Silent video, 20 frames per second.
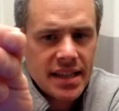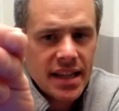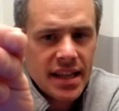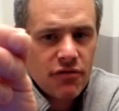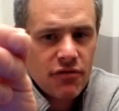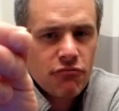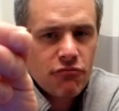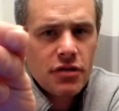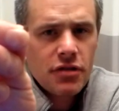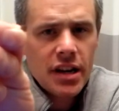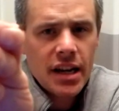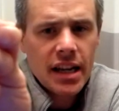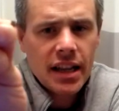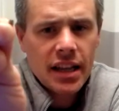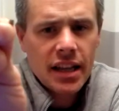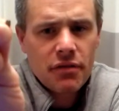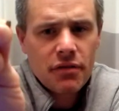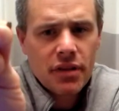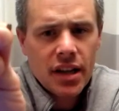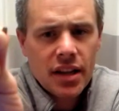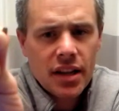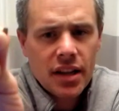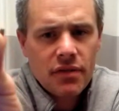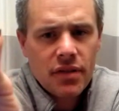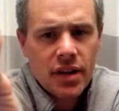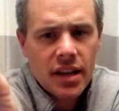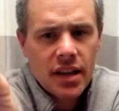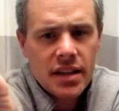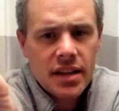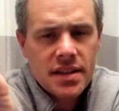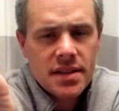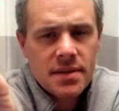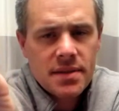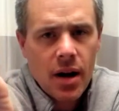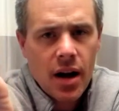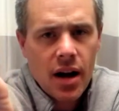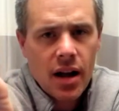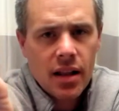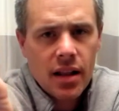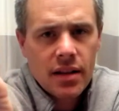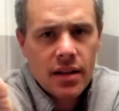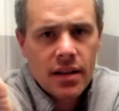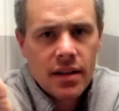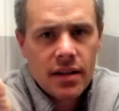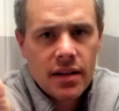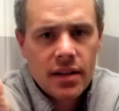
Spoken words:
They're really, really, really small.